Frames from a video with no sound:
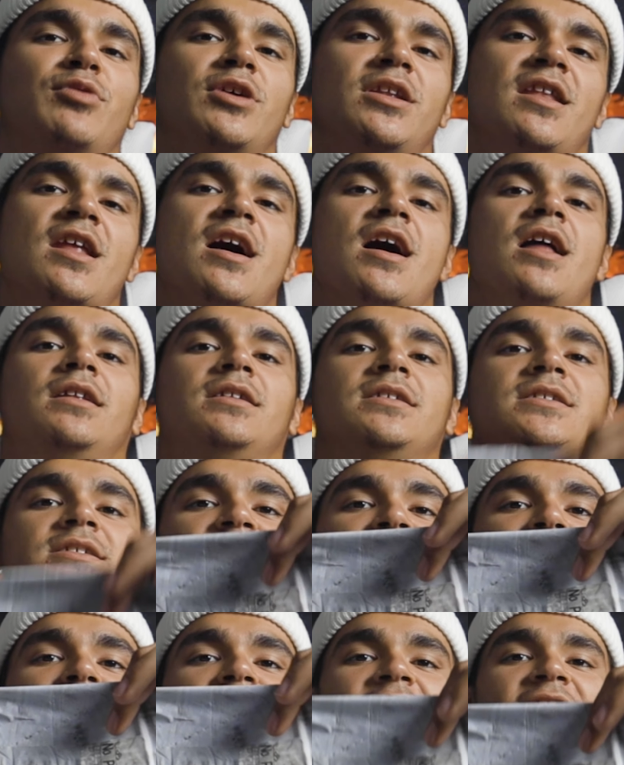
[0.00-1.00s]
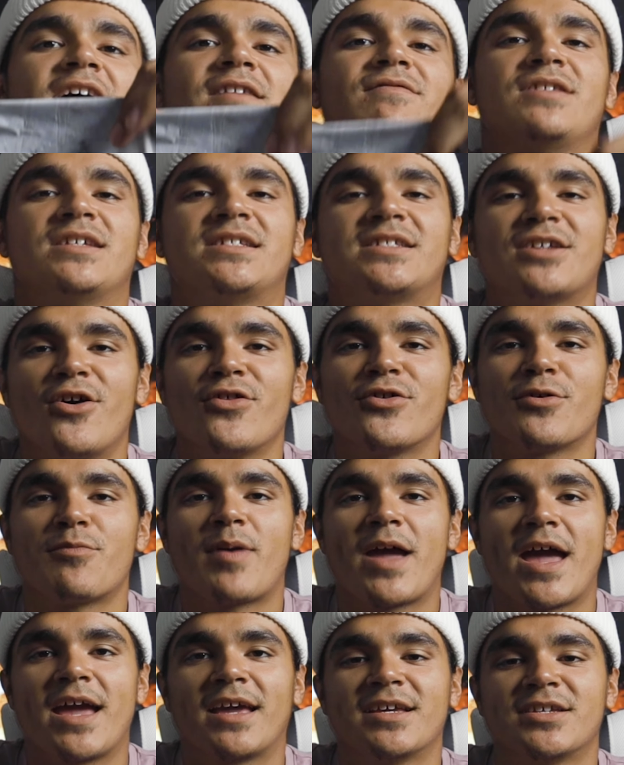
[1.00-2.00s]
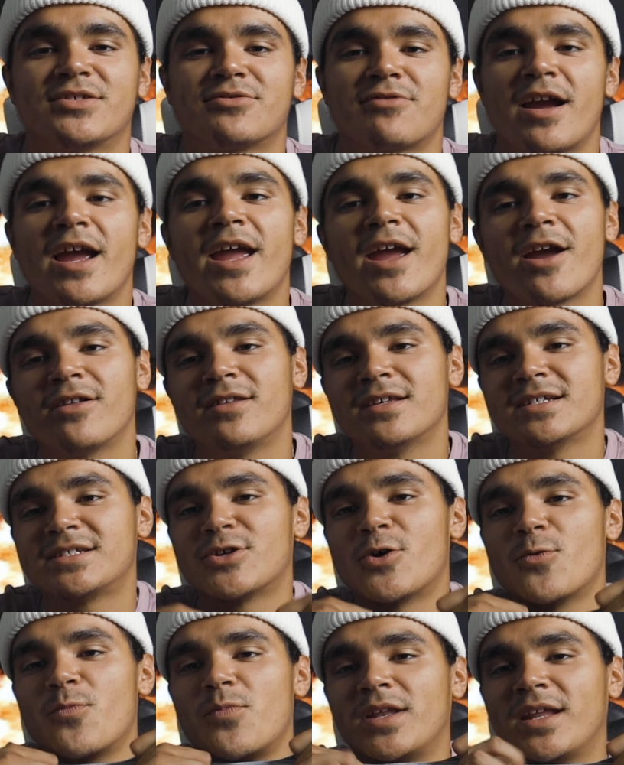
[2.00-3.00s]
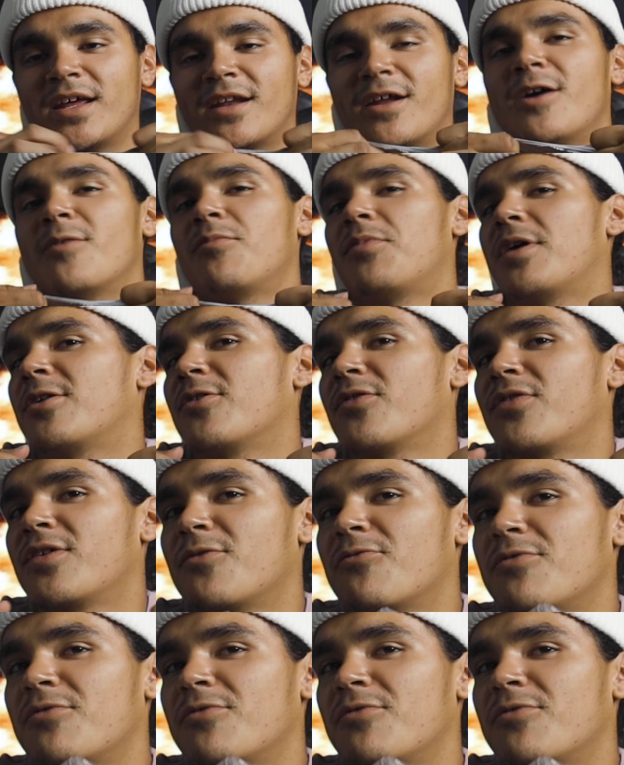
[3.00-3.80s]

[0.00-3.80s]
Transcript: but not least, we have this other package right here. Let's open it up. I don't think